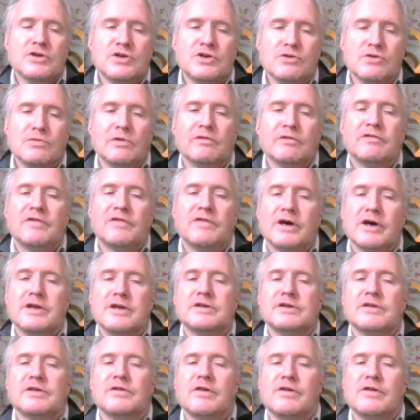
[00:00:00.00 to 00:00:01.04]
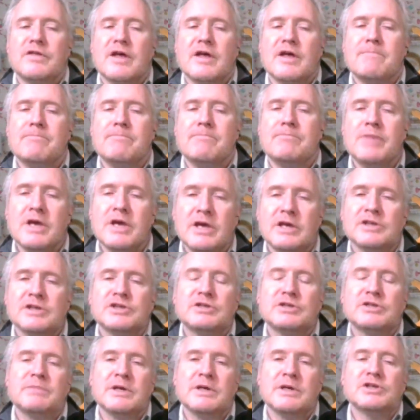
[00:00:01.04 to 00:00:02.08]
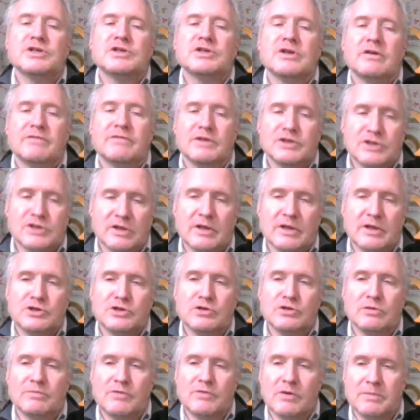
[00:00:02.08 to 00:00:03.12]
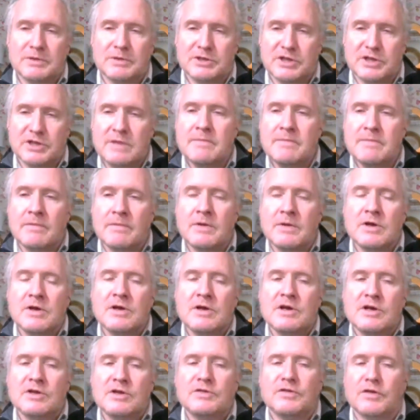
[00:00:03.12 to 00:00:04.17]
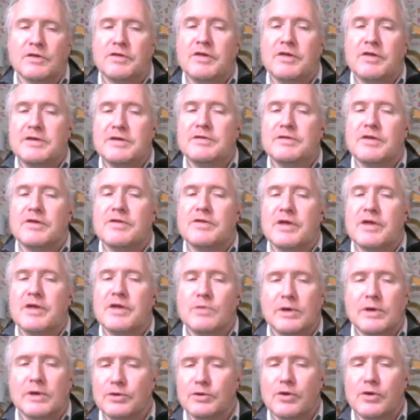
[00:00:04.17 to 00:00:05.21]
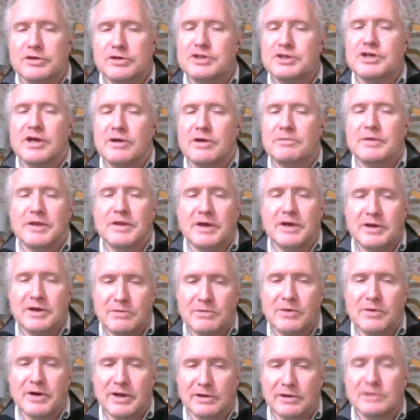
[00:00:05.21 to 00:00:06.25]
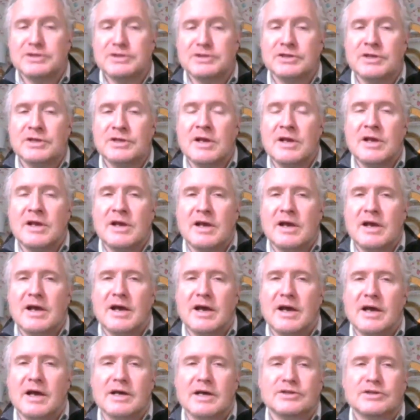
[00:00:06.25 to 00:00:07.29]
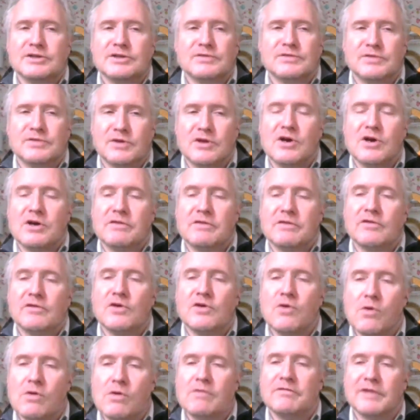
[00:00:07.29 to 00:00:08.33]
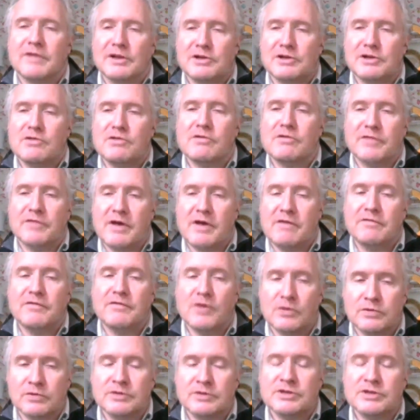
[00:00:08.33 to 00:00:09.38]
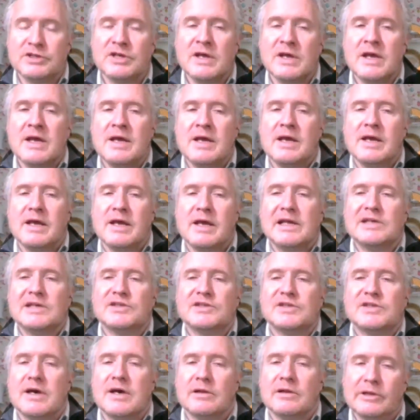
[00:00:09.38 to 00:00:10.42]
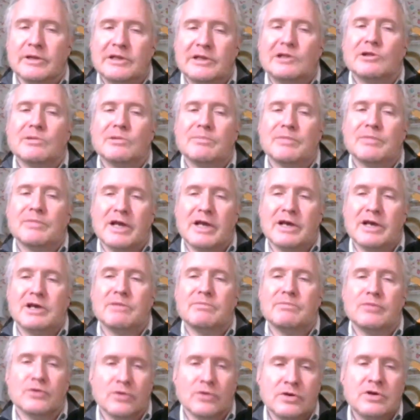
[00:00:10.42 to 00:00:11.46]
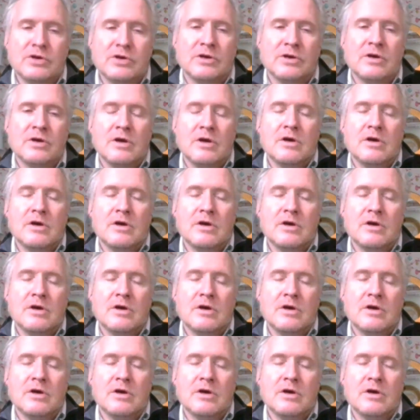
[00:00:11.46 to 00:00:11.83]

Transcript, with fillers: you will find that their biggest piece of intellectual property, the thing that they will not share with anyone else, and the kind of core value of their fund is their little black book